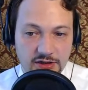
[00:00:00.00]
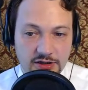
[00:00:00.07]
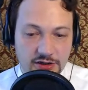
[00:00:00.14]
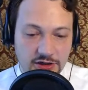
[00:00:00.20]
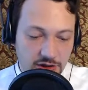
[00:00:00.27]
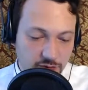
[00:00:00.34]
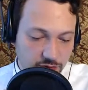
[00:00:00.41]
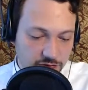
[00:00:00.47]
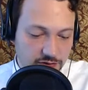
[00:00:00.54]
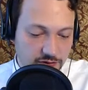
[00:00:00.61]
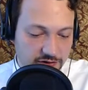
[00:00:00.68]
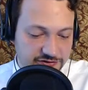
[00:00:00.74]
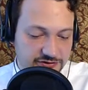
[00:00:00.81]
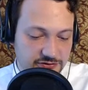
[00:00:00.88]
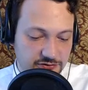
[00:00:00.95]
It would
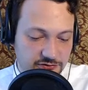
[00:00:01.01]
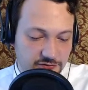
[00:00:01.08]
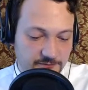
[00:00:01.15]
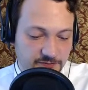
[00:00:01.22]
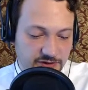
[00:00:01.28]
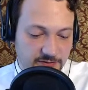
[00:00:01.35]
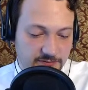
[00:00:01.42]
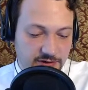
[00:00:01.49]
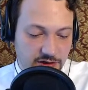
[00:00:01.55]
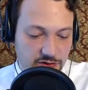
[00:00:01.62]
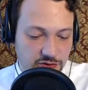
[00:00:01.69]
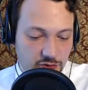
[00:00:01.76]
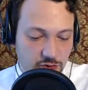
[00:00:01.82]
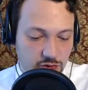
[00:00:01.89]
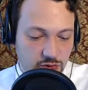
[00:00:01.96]
cost you
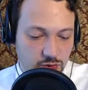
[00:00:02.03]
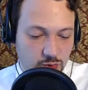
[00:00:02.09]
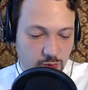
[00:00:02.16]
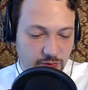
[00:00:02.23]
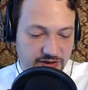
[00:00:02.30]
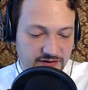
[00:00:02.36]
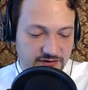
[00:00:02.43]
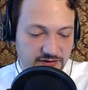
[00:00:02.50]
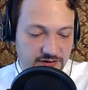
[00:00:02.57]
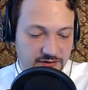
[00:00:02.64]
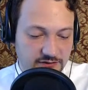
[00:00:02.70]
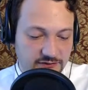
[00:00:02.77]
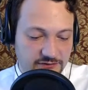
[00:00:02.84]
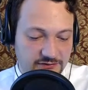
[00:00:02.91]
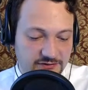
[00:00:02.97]
about
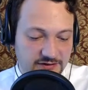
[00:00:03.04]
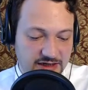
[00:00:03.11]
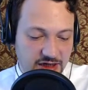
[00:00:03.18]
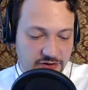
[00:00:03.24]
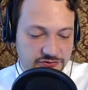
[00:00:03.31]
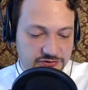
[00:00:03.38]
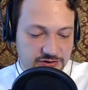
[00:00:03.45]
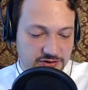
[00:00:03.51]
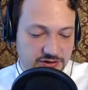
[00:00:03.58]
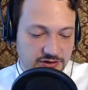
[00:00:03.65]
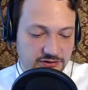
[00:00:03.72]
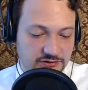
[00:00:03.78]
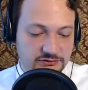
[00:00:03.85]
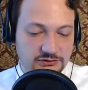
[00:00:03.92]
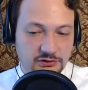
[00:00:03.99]

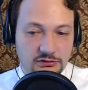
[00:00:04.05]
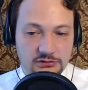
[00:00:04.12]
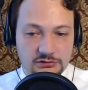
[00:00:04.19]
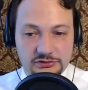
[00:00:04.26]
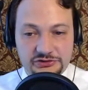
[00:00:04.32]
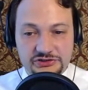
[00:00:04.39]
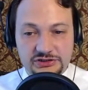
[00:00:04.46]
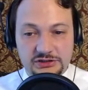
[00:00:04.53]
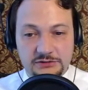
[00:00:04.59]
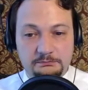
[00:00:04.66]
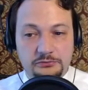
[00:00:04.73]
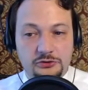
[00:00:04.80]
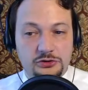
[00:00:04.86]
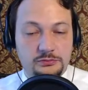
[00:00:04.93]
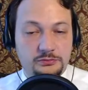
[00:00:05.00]
$20,000
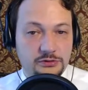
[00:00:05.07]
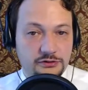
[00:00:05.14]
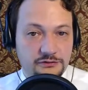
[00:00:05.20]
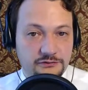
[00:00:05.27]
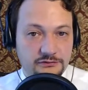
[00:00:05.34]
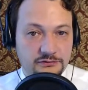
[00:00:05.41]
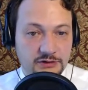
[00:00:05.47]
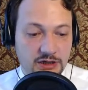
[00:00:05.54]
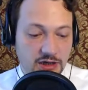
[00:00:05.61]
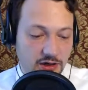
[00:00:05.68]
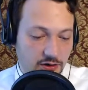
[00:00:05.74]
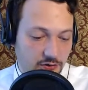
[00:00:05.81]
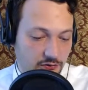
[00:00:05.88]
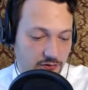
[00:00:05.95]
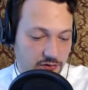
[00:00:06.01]
per month,
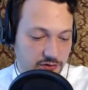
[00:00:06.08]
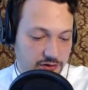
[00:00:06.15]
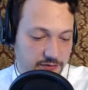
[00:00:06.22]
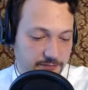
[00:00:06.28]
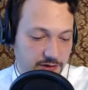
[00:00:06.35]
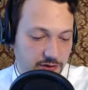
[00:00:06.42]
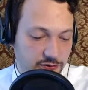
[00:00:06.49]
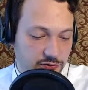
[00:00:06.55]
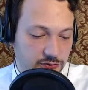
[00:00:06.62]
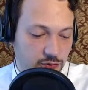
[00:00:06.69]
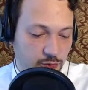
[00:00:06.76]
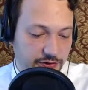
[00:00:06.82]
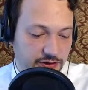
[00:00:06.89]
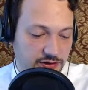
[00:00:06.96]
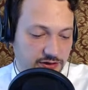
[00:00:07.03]
or about
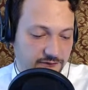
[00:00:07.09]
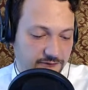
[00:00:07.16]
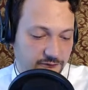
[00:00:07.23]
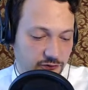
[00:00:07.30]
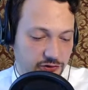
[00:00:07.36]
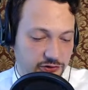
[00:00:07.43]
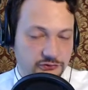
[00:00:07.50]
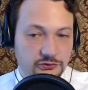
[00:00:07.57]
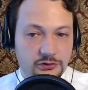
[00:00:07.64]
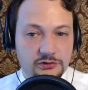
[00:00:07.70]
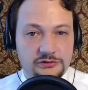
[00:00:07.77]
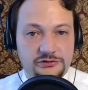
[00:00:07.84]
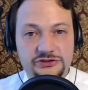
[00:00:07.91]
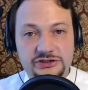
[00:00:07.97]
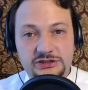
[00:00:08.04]

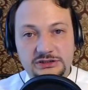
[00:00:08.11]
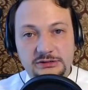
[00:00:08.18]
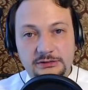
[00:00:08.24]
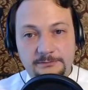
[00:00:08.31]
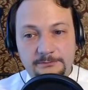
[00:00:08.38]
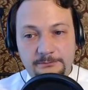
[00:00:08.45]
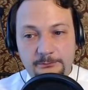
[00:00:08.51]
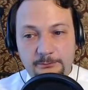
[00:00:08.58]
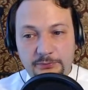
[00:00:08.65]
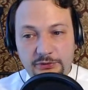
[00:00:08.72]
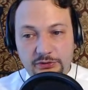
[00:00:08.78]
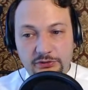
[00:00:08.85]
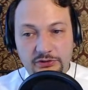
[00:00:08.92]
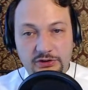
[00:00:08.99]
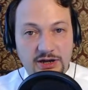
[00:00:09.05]
$24
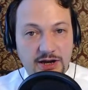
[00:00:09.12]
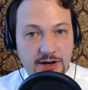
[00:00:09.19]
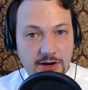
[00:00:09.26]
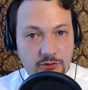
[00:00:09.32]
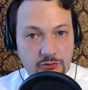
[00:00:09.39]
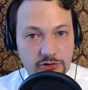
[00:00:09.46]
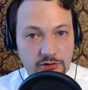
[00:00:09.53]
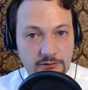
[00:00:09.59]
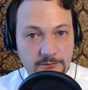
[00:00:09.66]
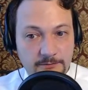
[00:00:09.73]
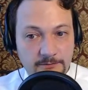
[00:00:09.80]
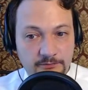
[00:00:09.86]
per hour.